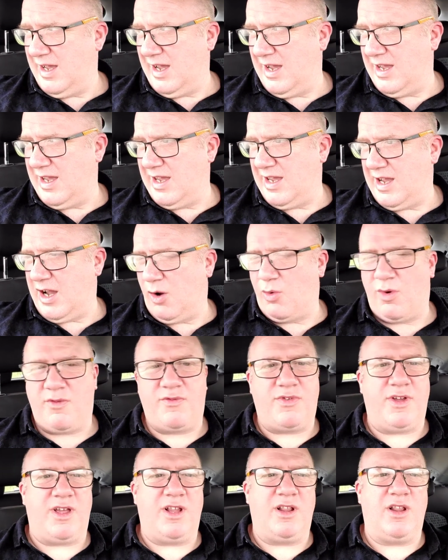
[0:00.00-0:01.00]
uh,
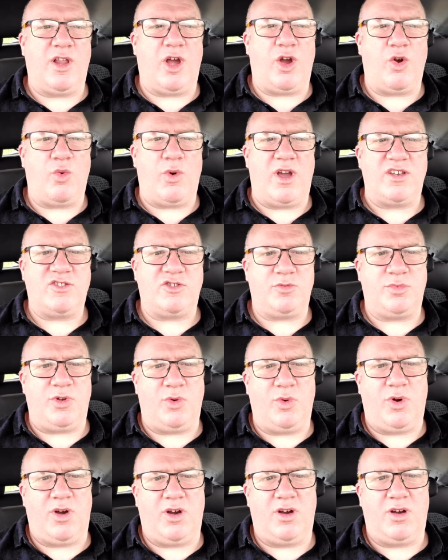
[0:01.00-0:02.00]
with a low S
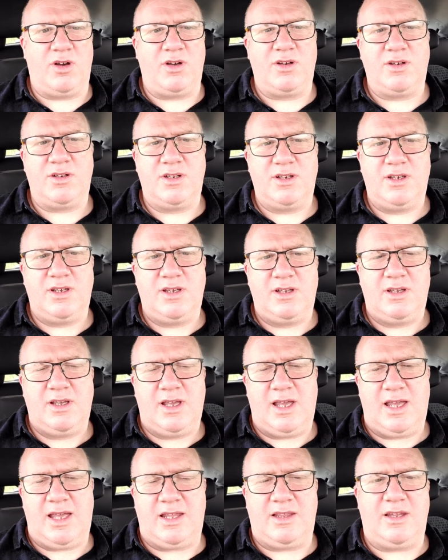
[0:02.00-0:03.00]
W R
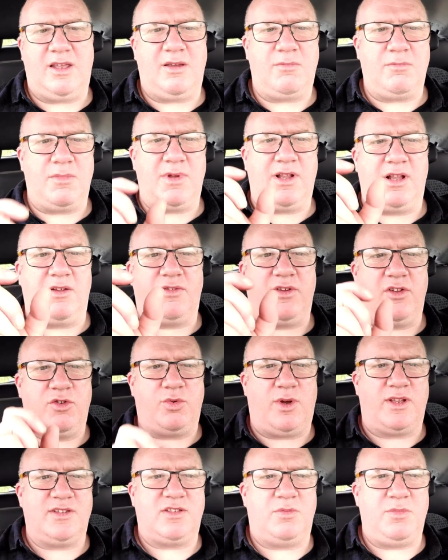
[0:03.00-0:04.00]
in the middle of the
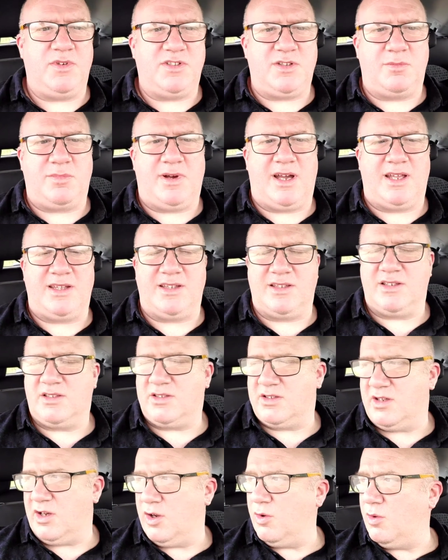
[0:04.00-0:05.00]
twenty meter band.
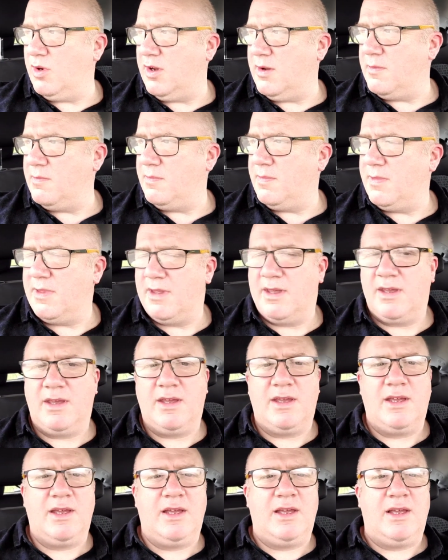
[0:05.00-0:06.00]
So um,
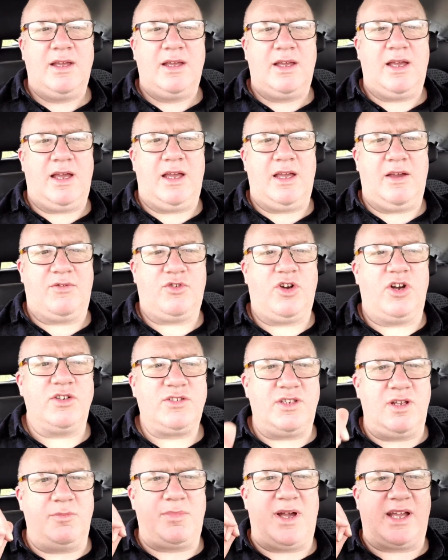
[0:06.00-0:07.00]
I've got
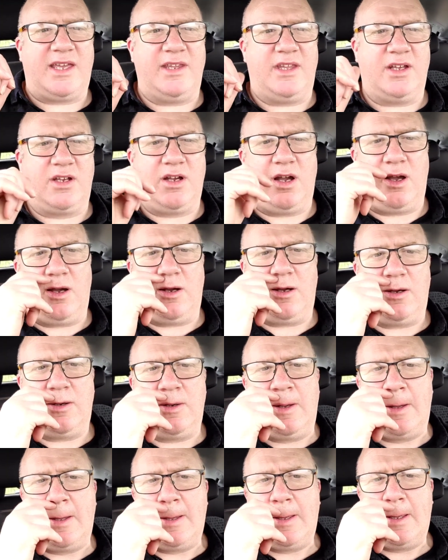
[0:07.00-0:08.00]
it in the back of the
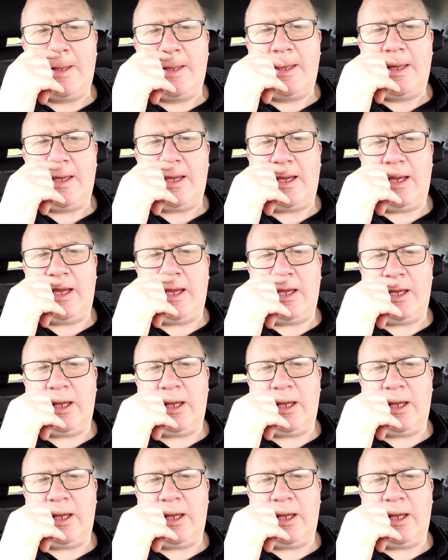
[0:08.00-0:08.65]
car, uh,